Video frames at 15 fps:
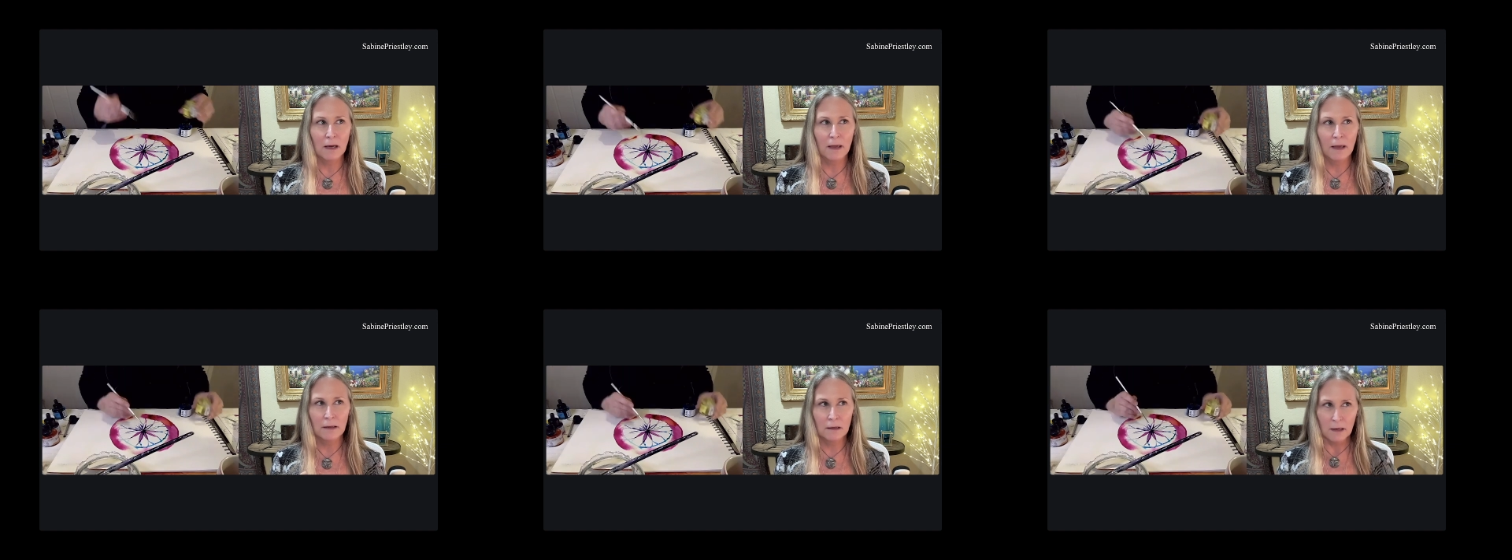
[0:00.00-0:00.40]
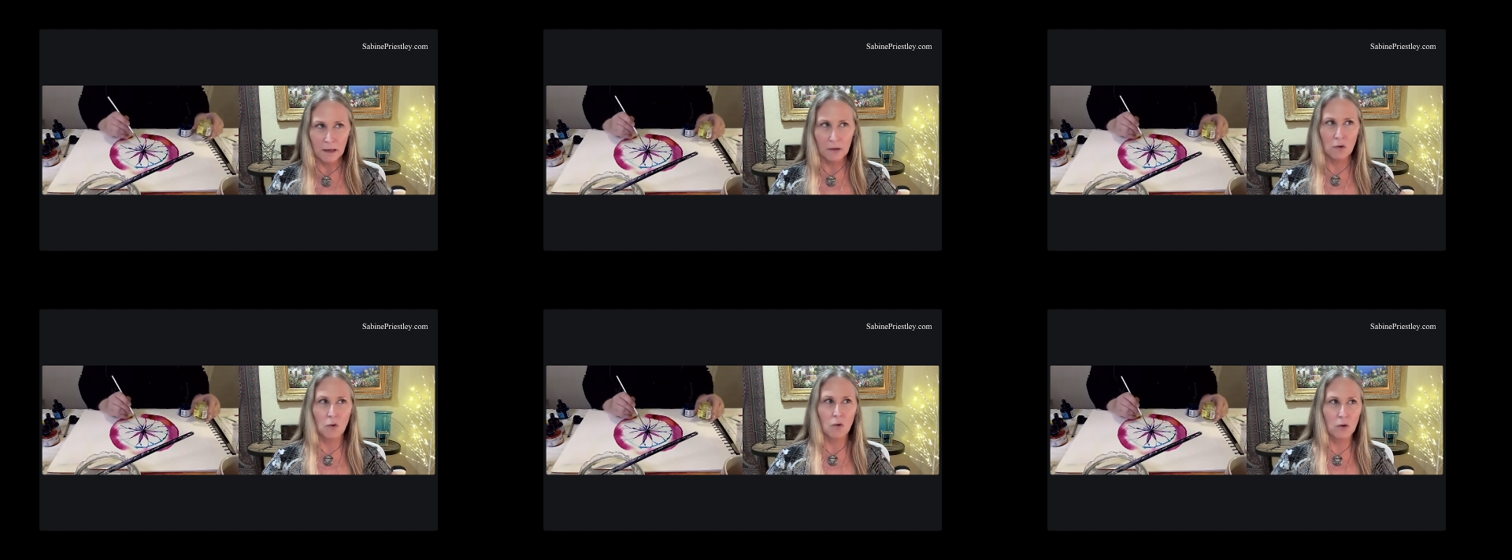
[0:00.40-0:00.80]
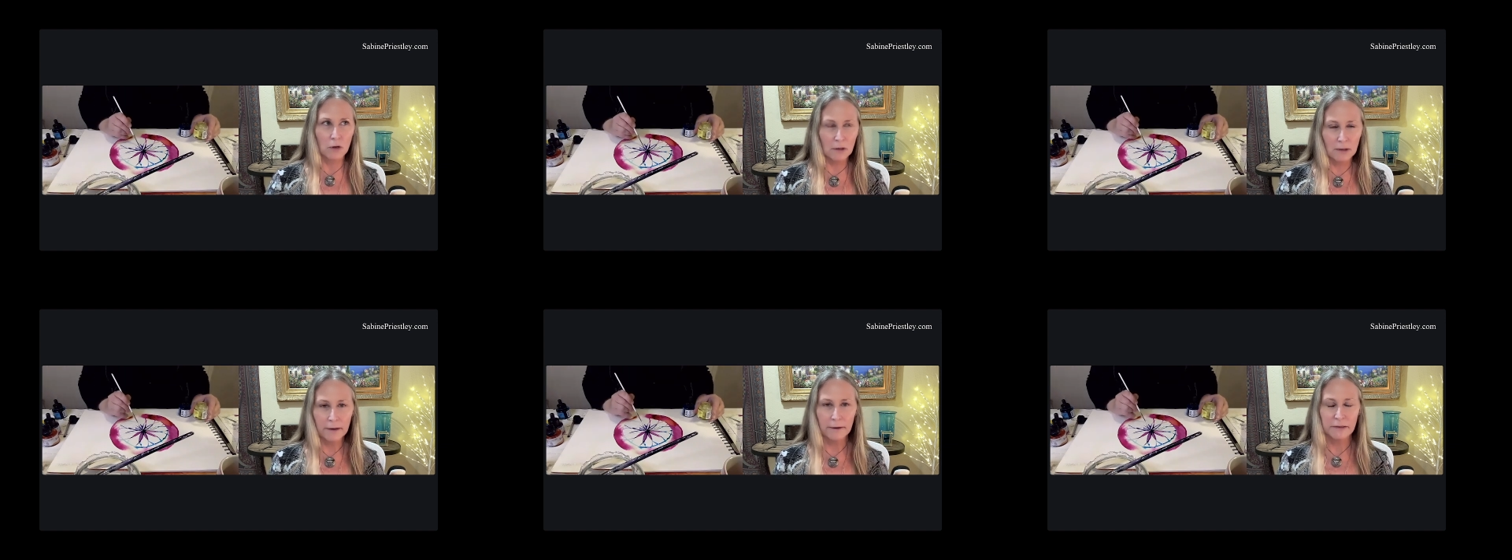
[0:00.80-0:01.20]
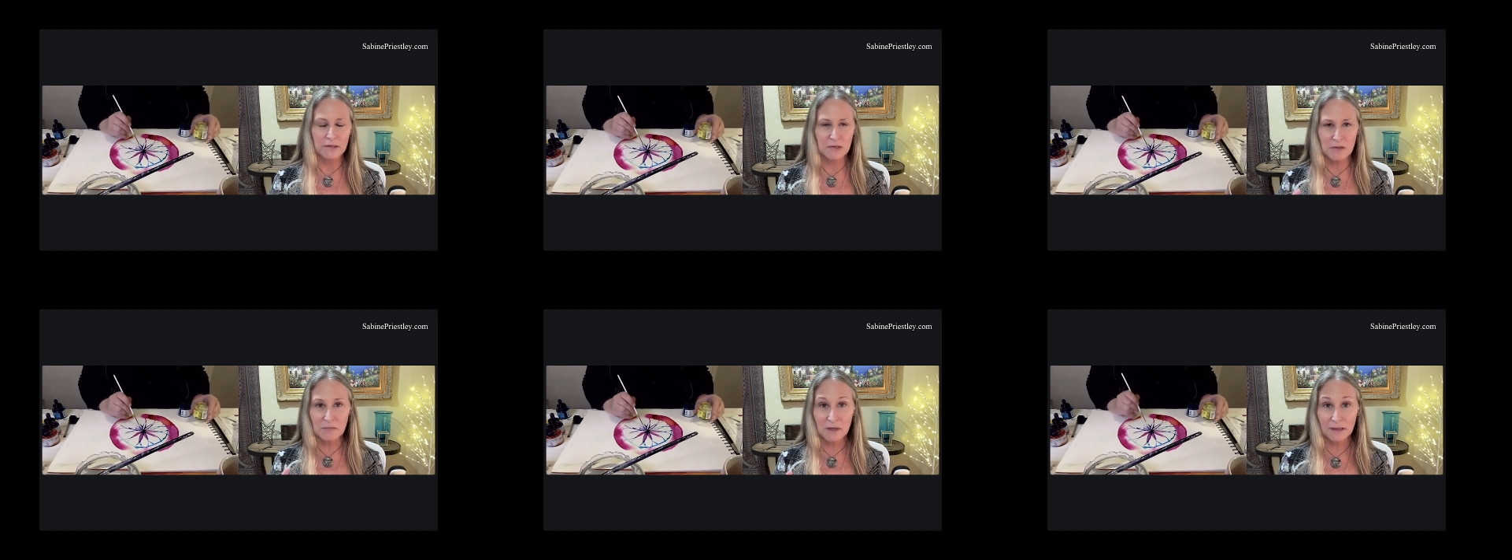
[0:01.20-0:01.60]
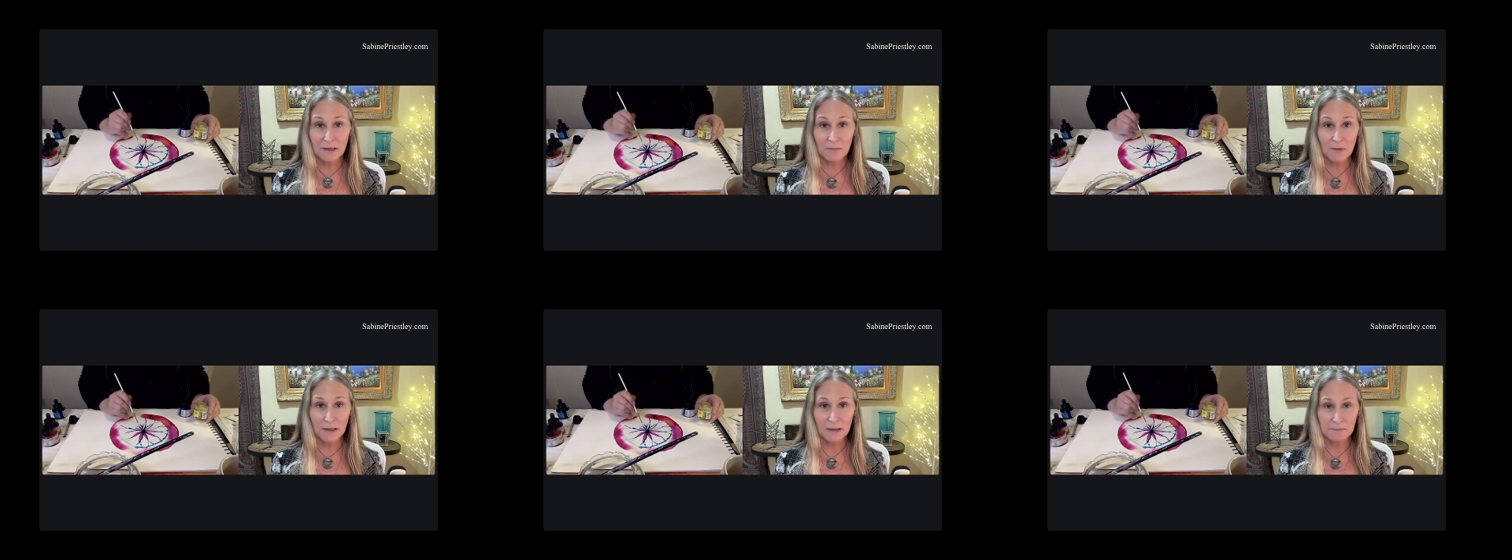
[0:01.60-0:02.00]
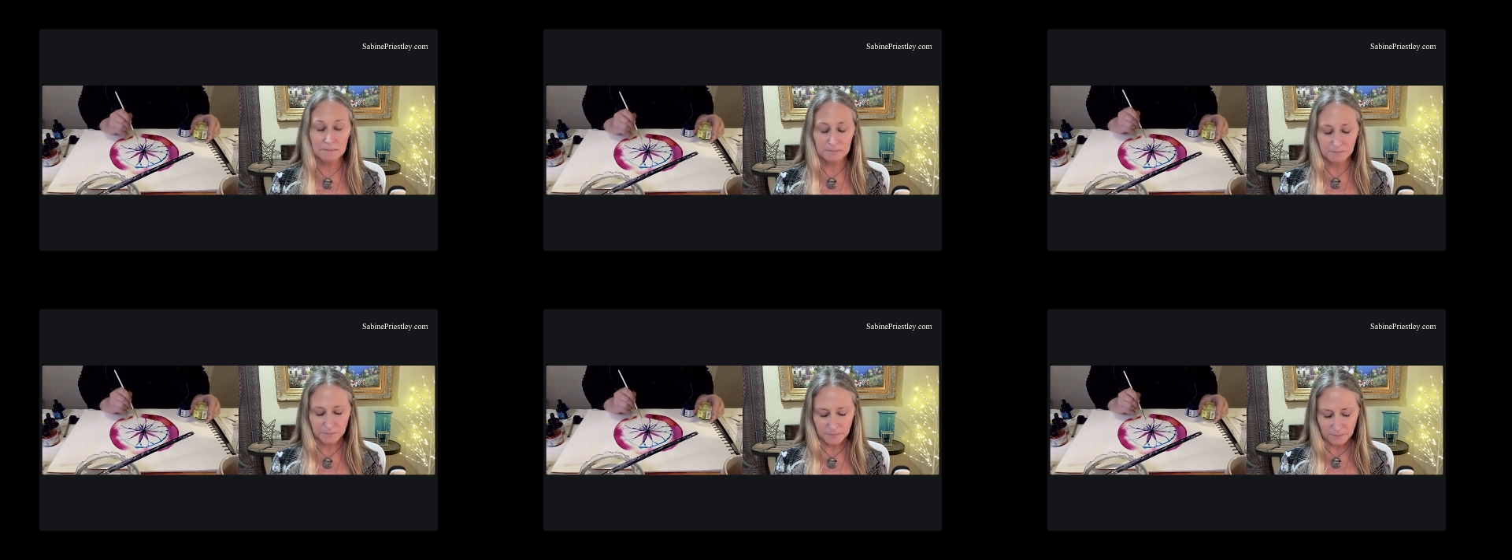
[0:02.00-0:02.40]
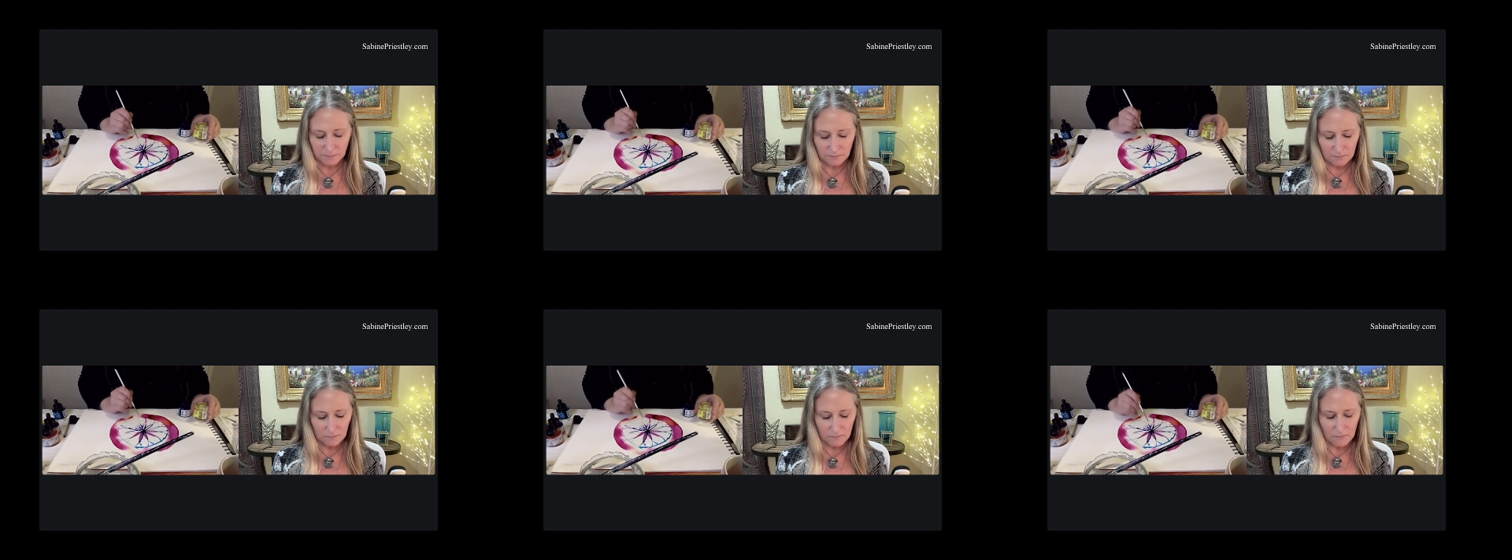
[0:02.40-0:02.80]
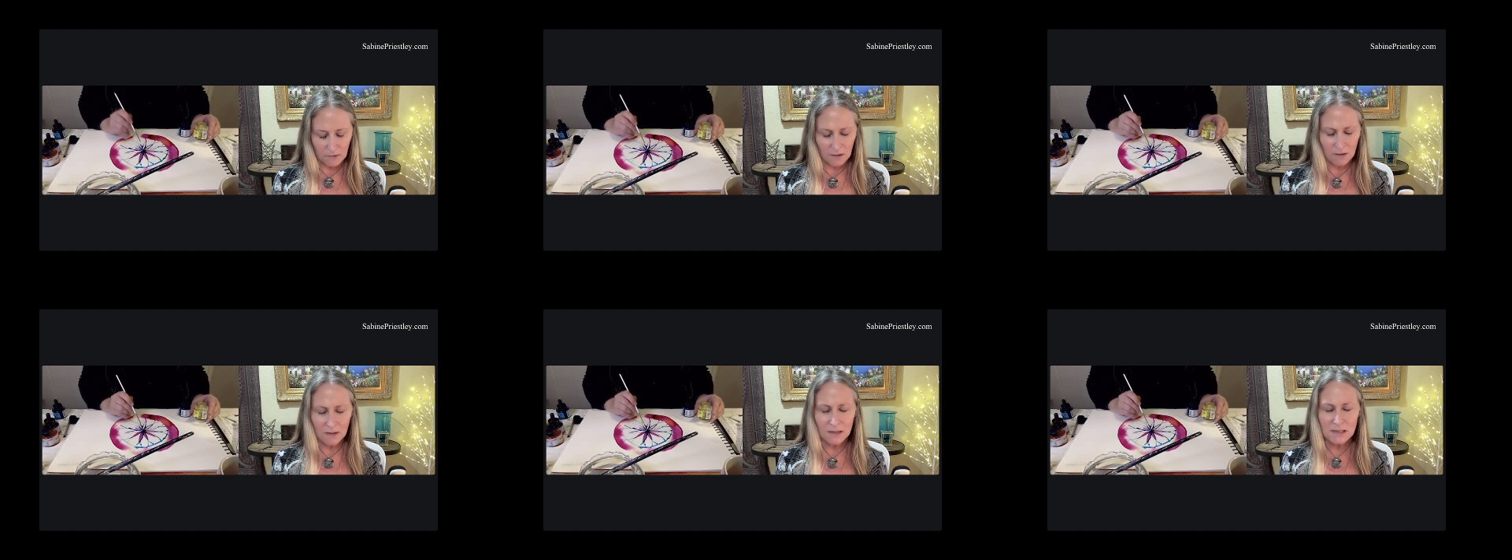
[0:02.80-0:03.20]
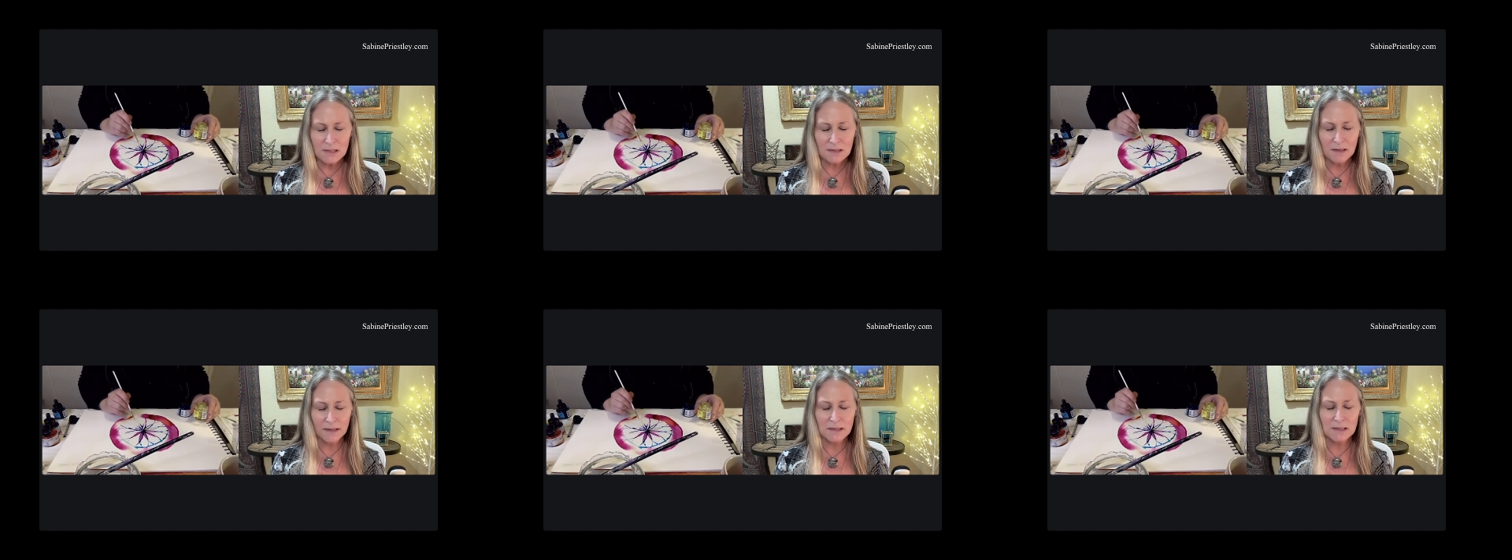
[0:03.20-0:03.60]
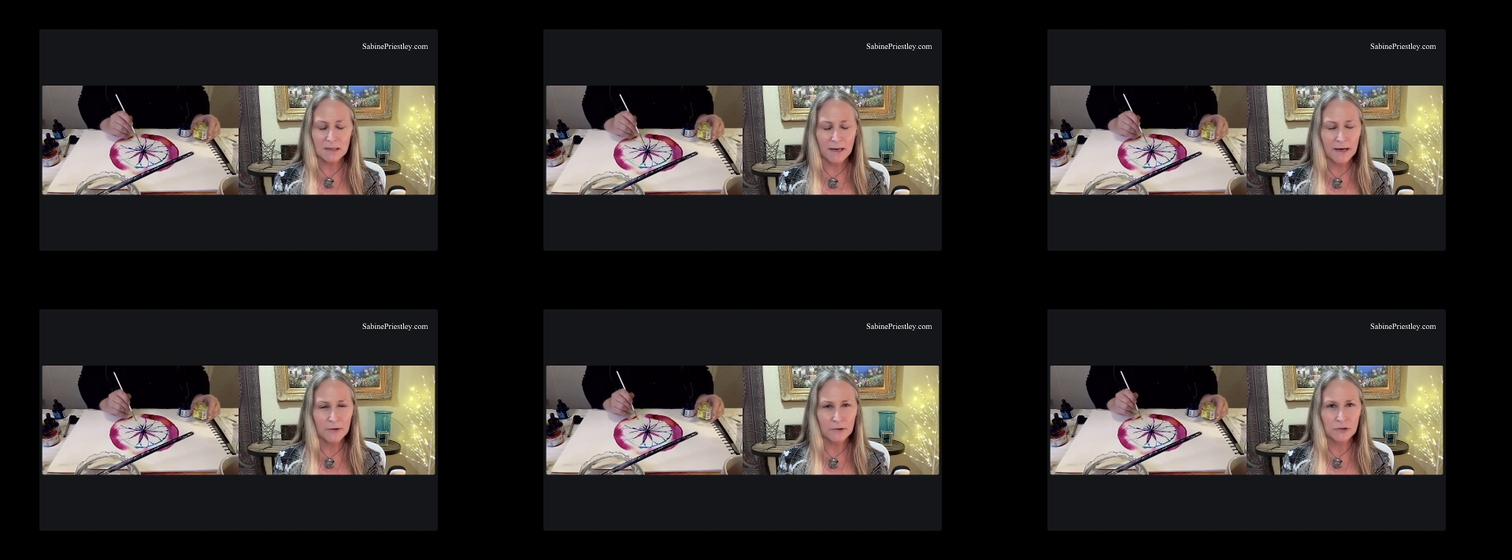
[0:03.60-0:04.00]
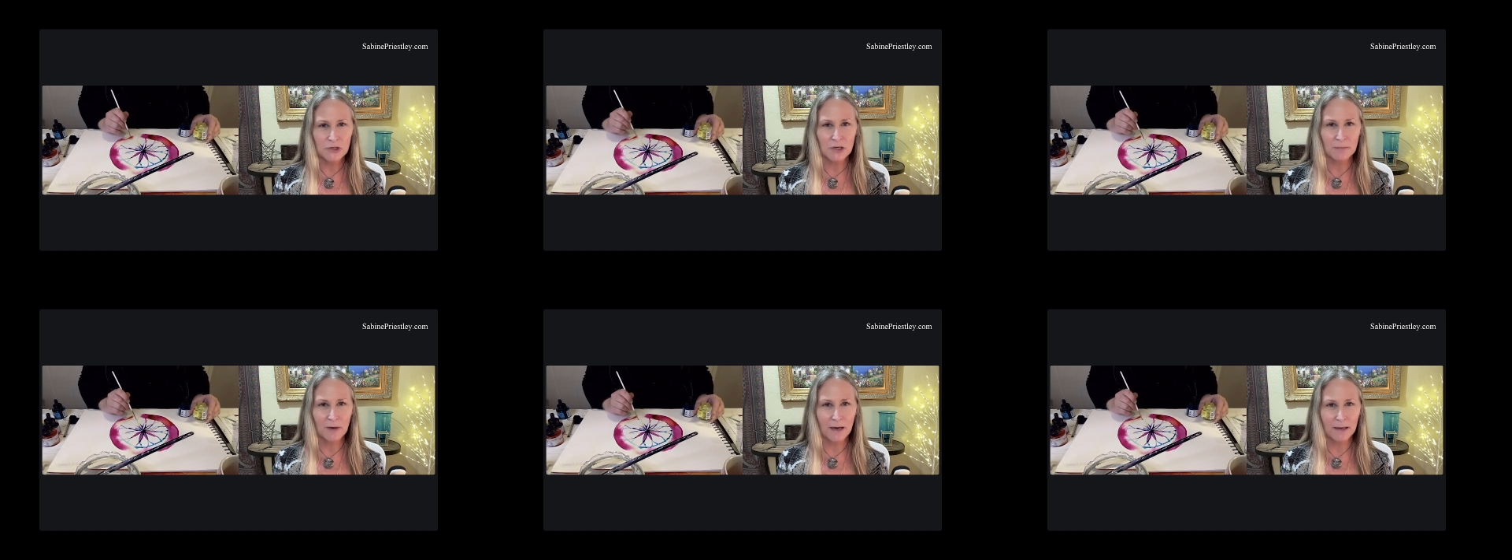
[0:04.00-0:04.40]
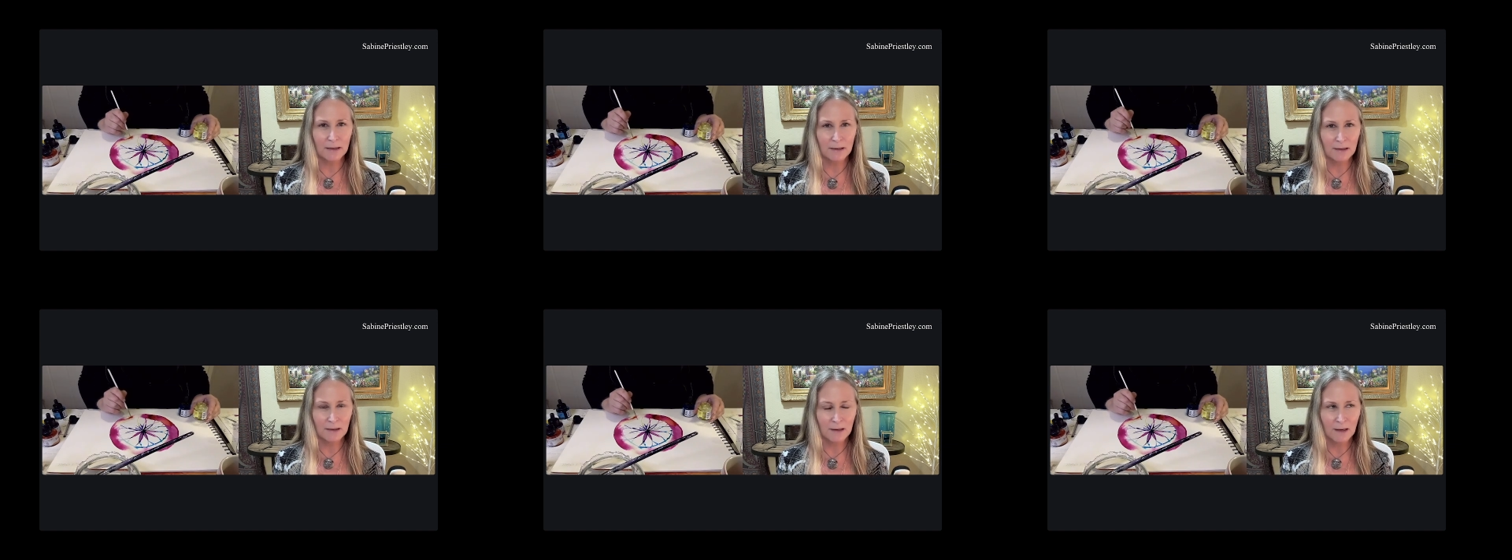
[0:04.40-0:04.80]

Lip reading: a corollary to the monkey mind, and that's the energy body,